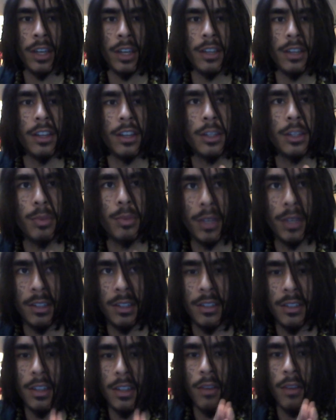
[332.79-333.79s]
you express
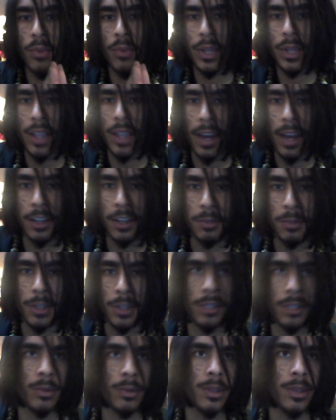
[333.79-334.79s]
yourself with that
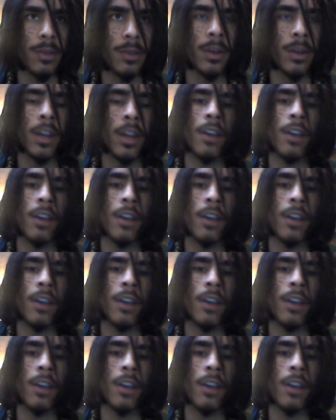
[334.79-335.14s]
expression with you.